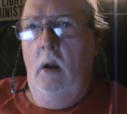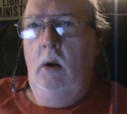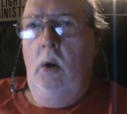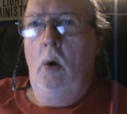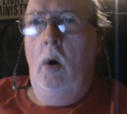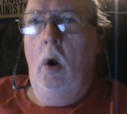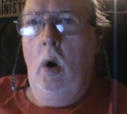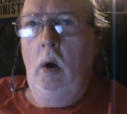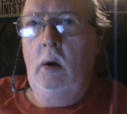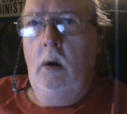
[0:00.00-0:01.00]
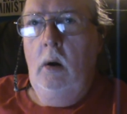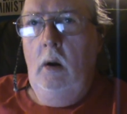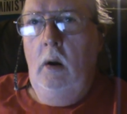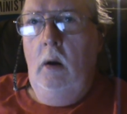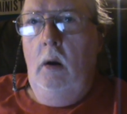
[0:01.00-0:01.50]
Your heart,
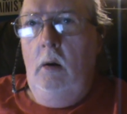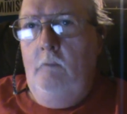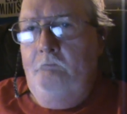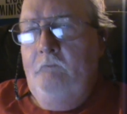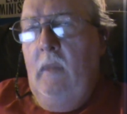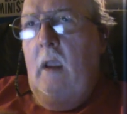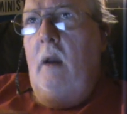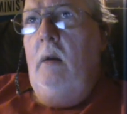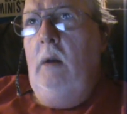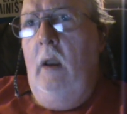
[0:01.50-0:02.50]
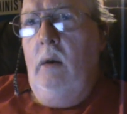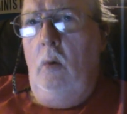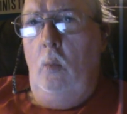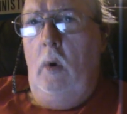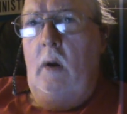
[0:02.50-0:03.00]
not the
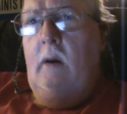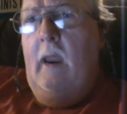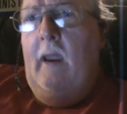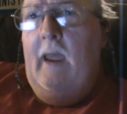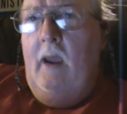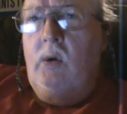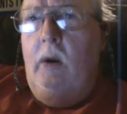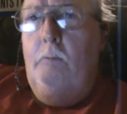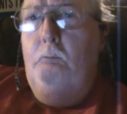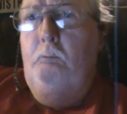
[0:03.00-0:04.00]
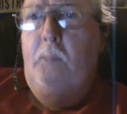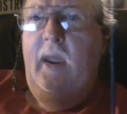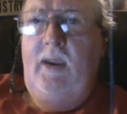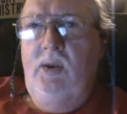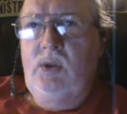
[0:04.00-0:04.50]
one that actually
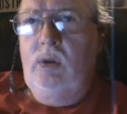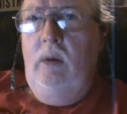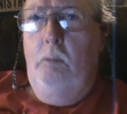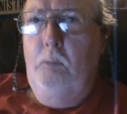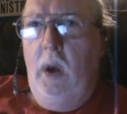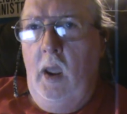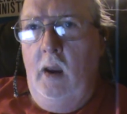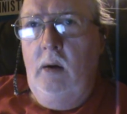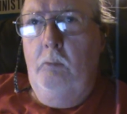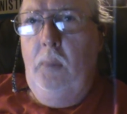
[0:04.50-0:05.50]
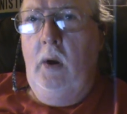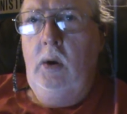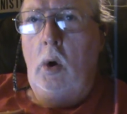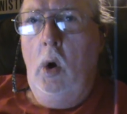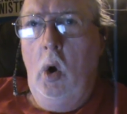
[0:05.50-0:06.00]
beats the blood, but
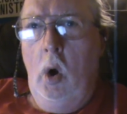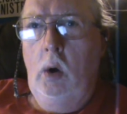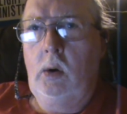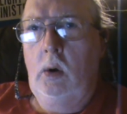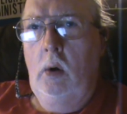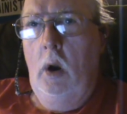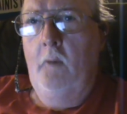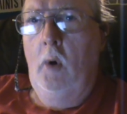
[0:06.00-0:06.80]
your heart of